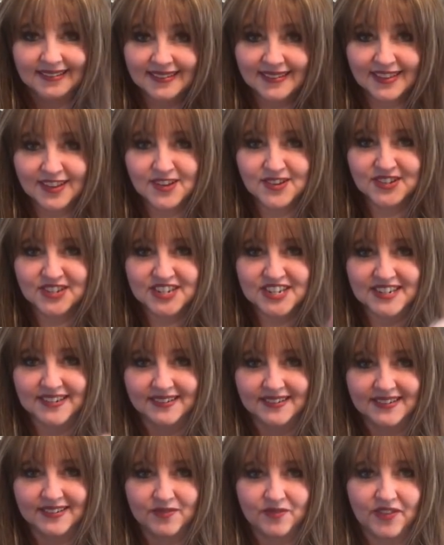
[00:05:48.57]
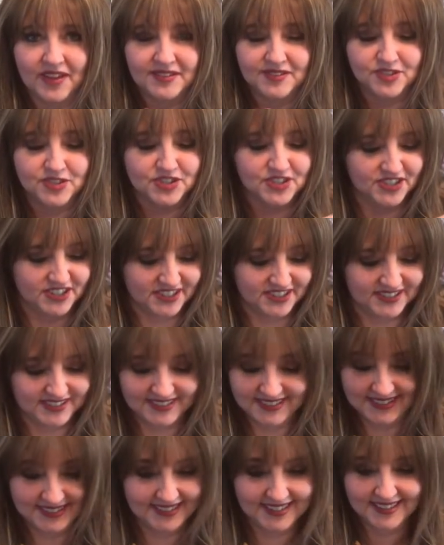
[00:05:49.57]
lotion venture.
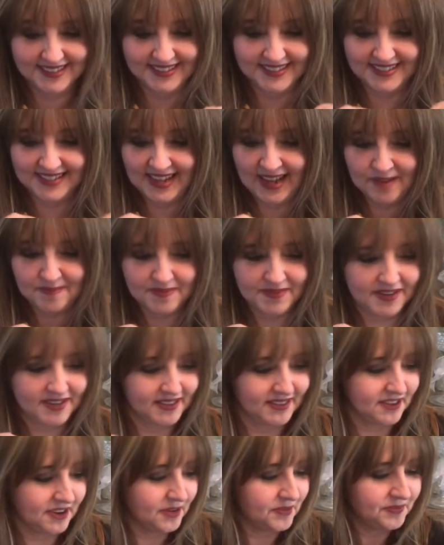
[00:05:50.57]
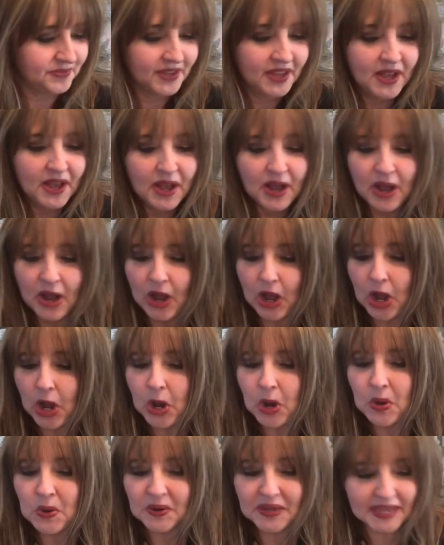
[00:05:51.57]
Nothing's happening though.
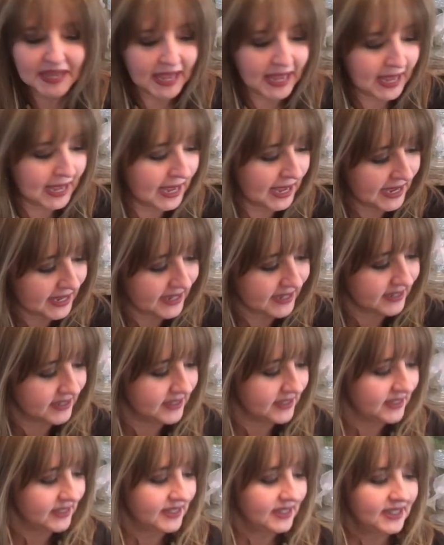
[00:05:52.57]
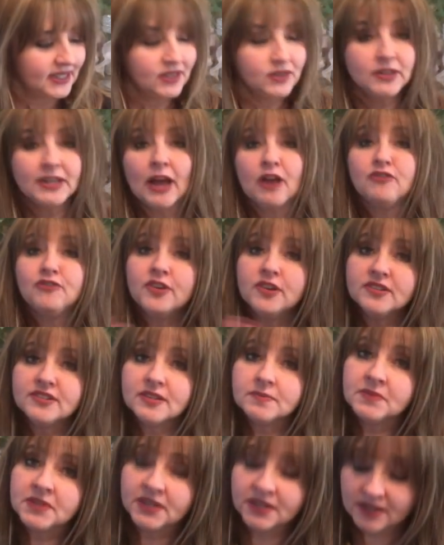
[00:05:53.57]
Okay. Now
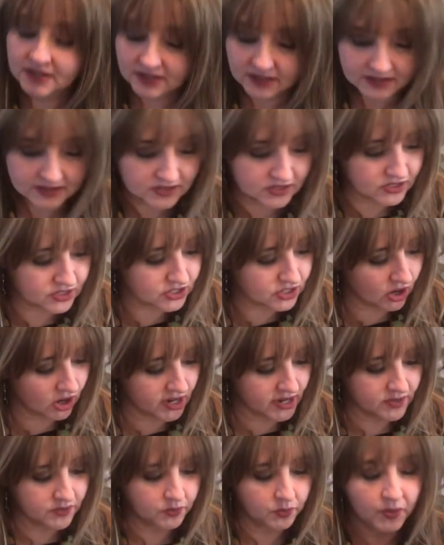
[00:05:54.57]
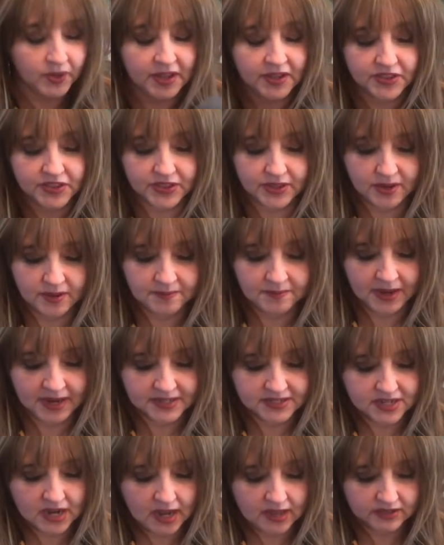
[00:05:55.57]
first I'm going to start with
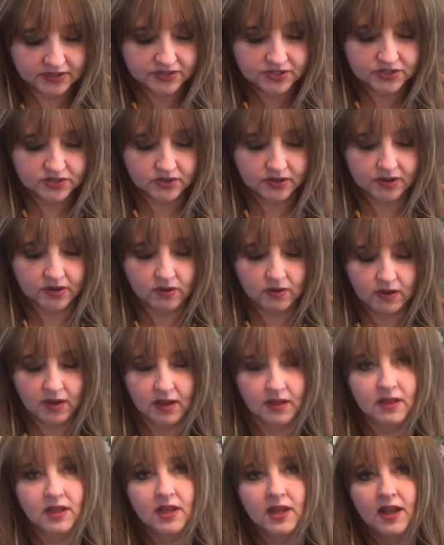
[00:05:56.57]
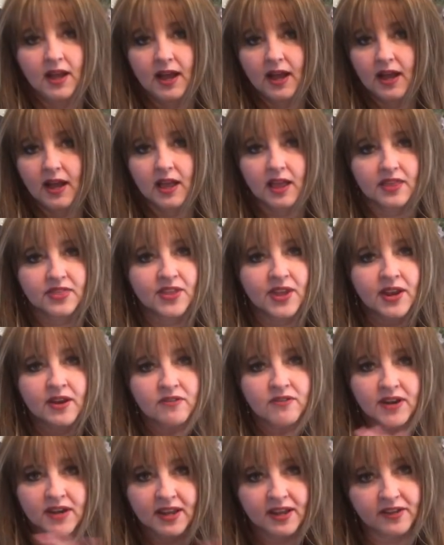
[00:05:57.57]
my dollar store haul. They
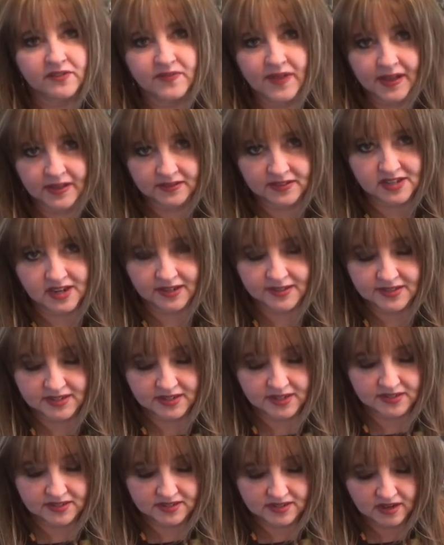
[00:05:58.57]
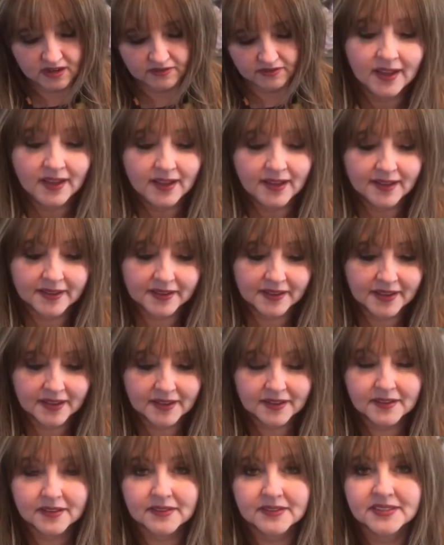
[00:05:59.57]
already have Valentine's Day stuff.
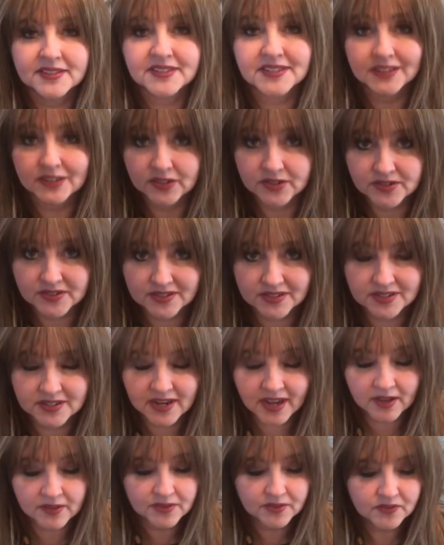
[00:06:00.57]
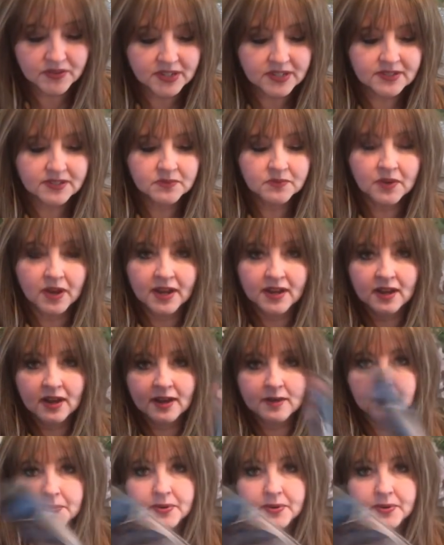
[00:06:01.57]
Stickers. Now the reason why I